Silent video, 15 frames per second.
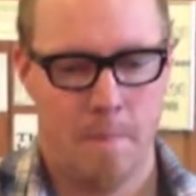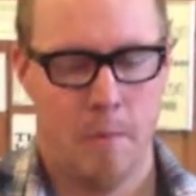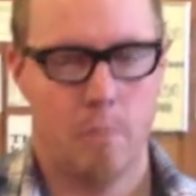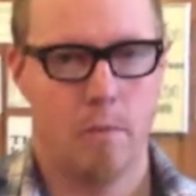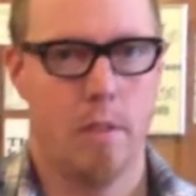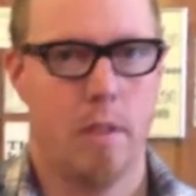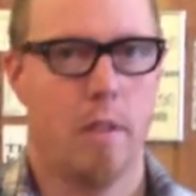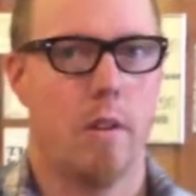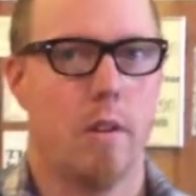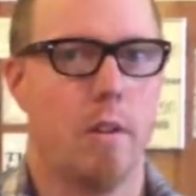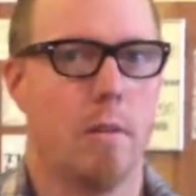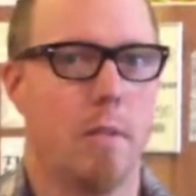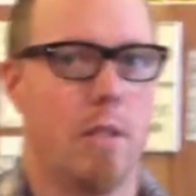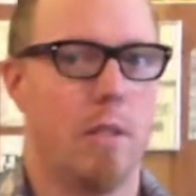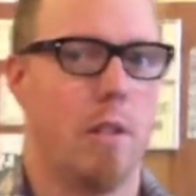when the
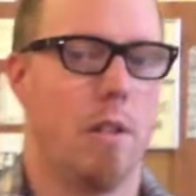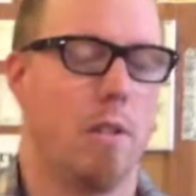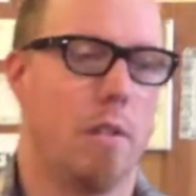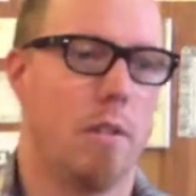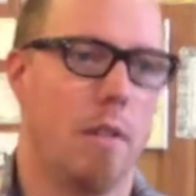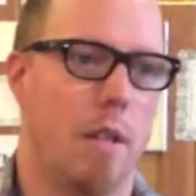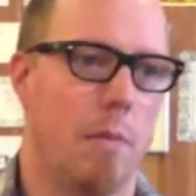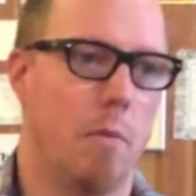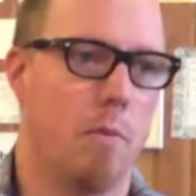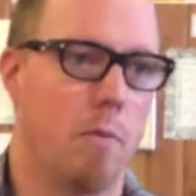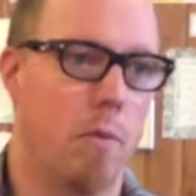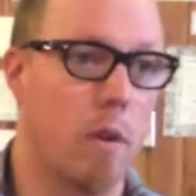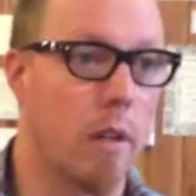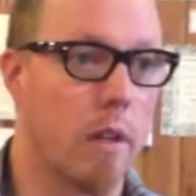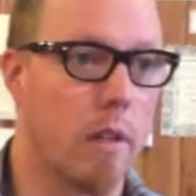economy changed, the type of
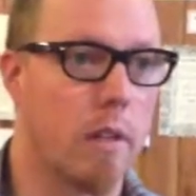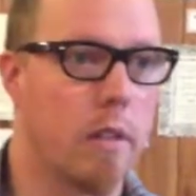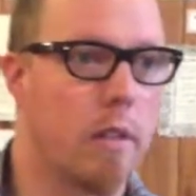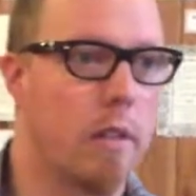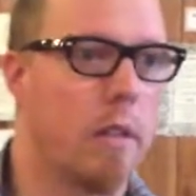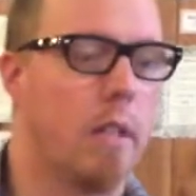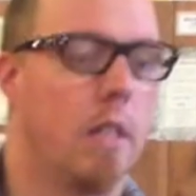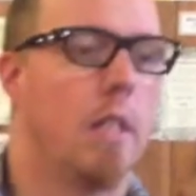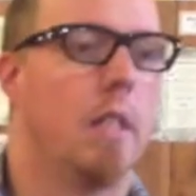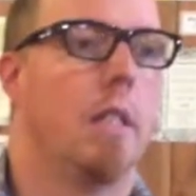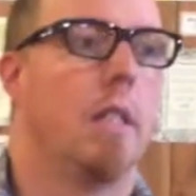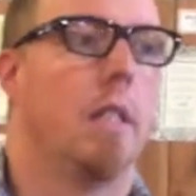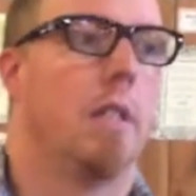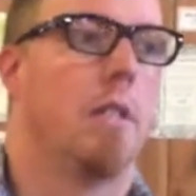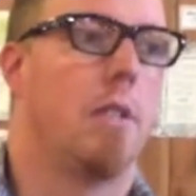work
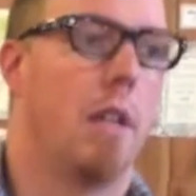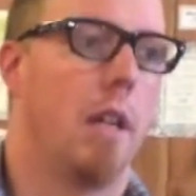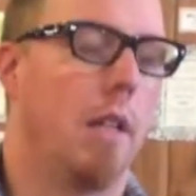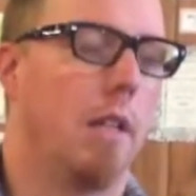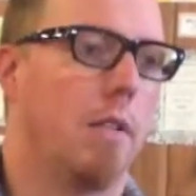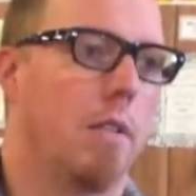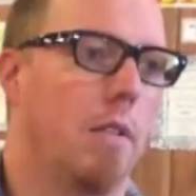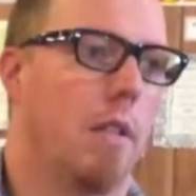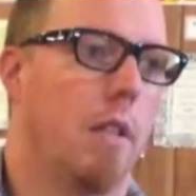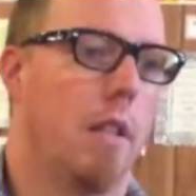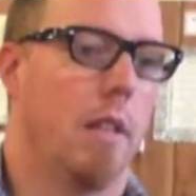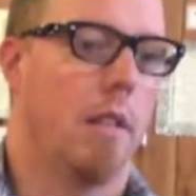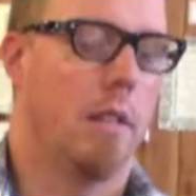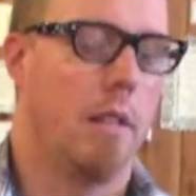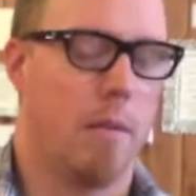changed,
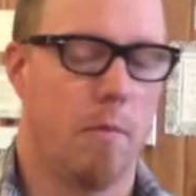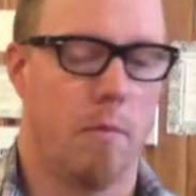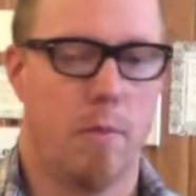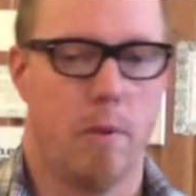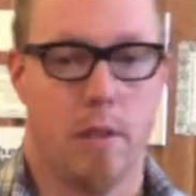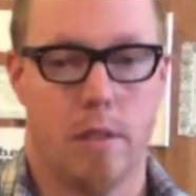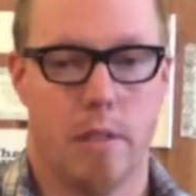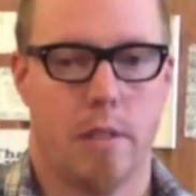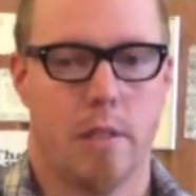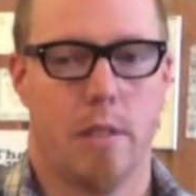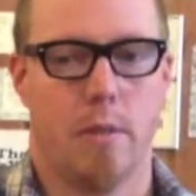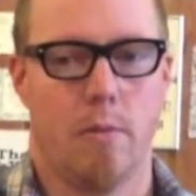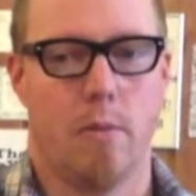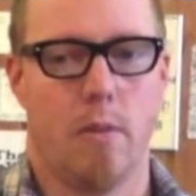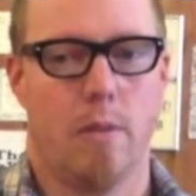and the type of projects
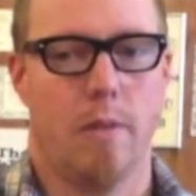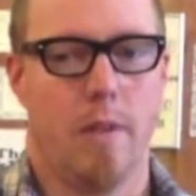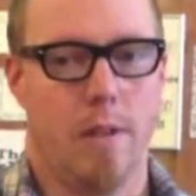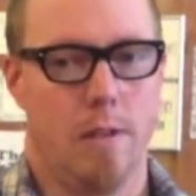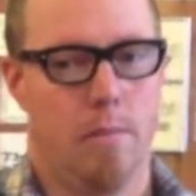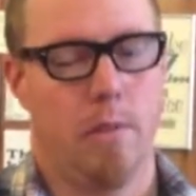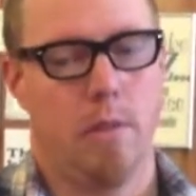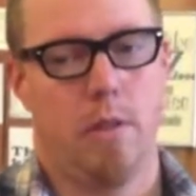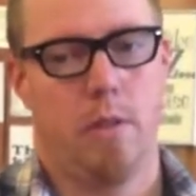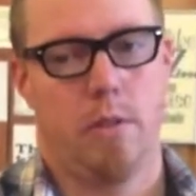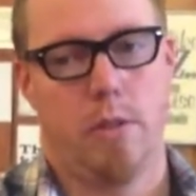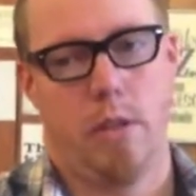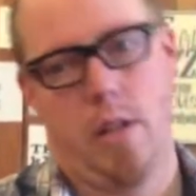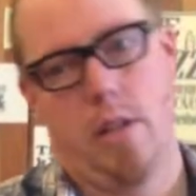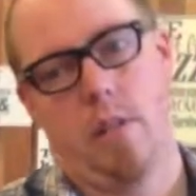that were available
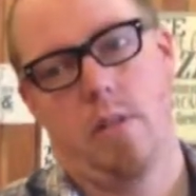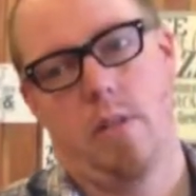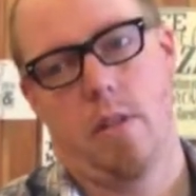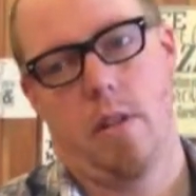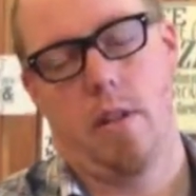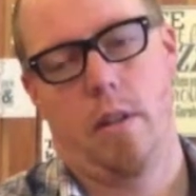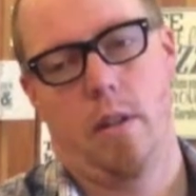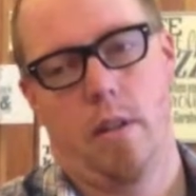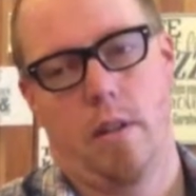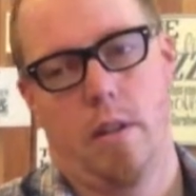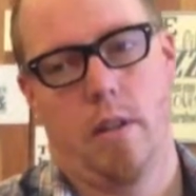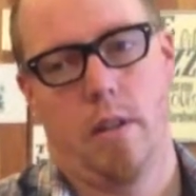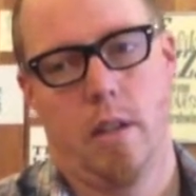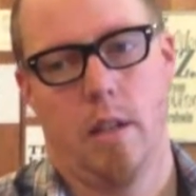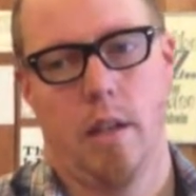changed,
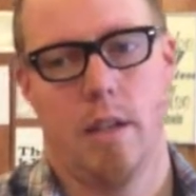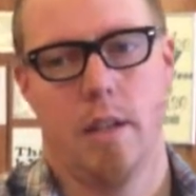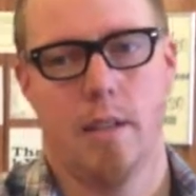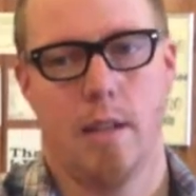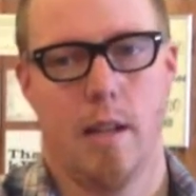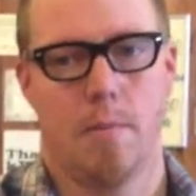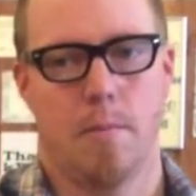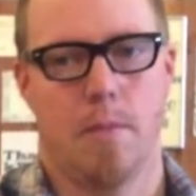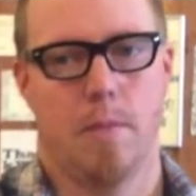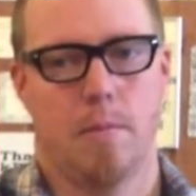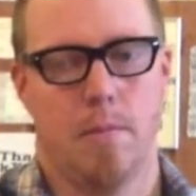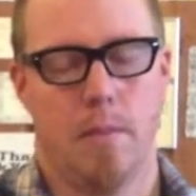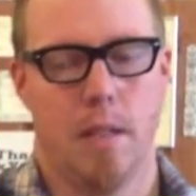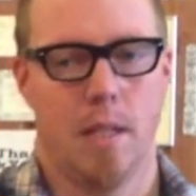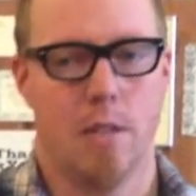and I ended
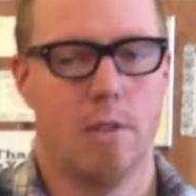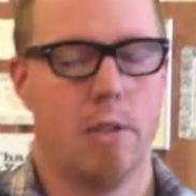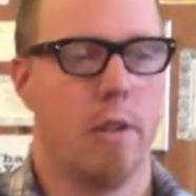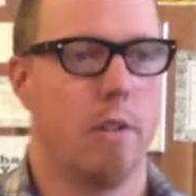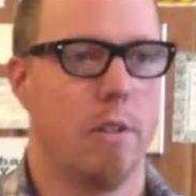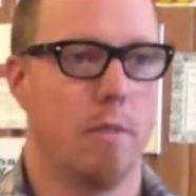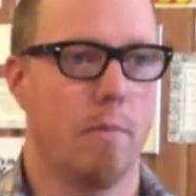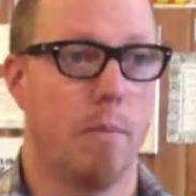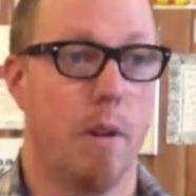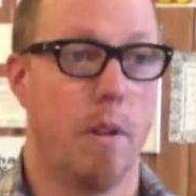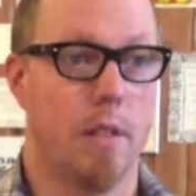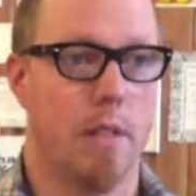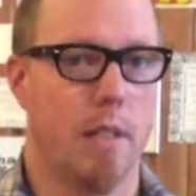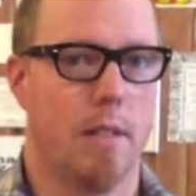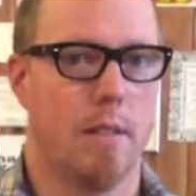up being in charge of
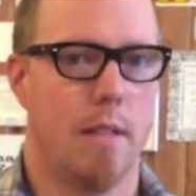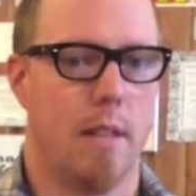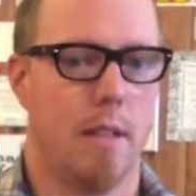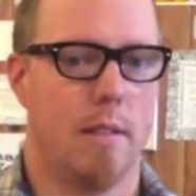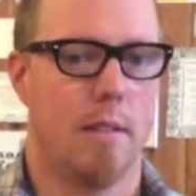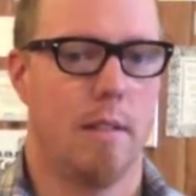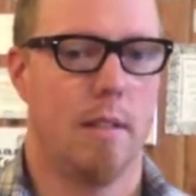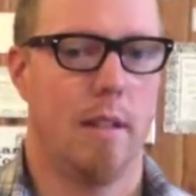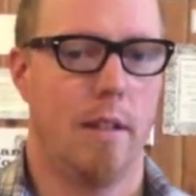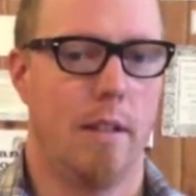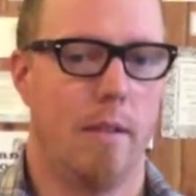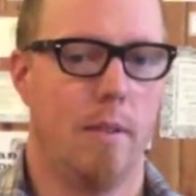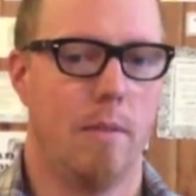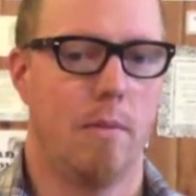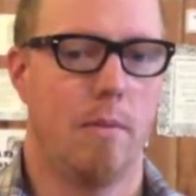projects
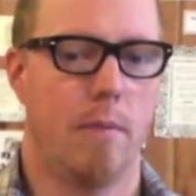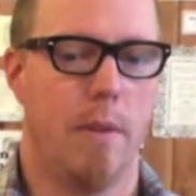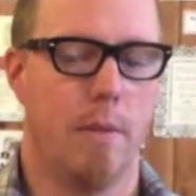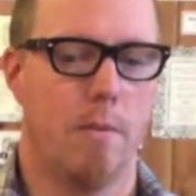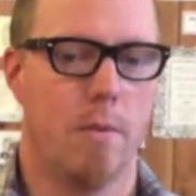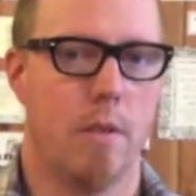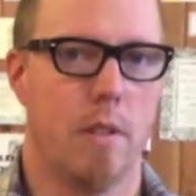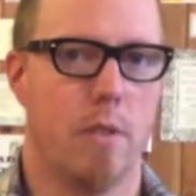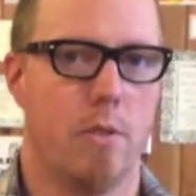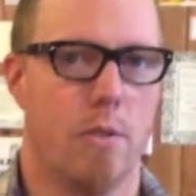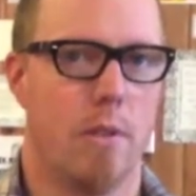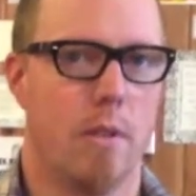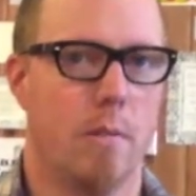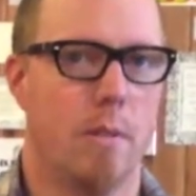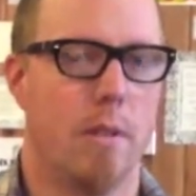that weren't
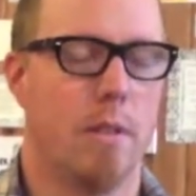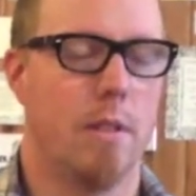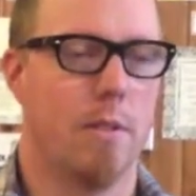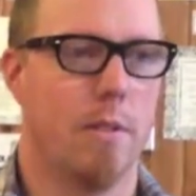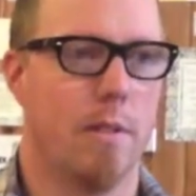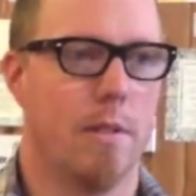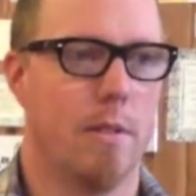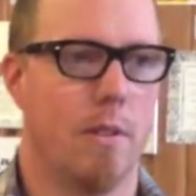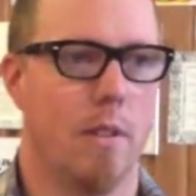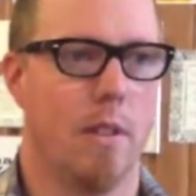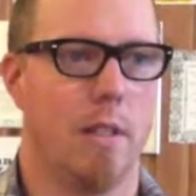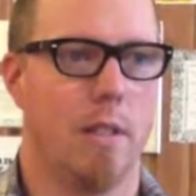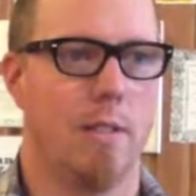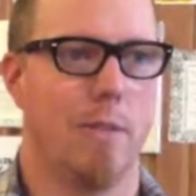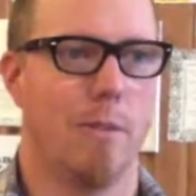enjoyable, and so I
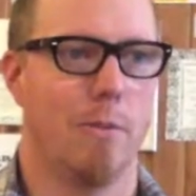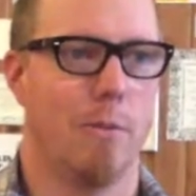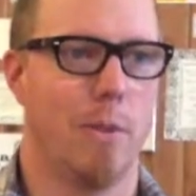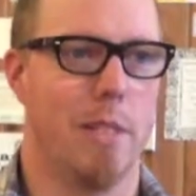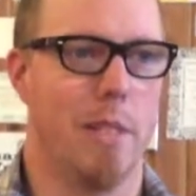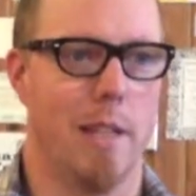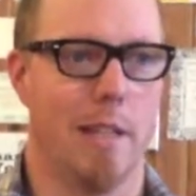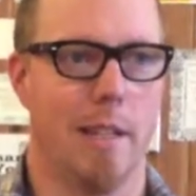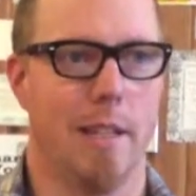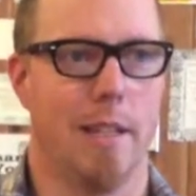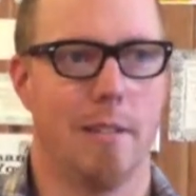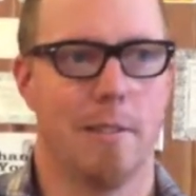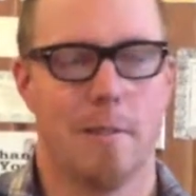started sort of resenting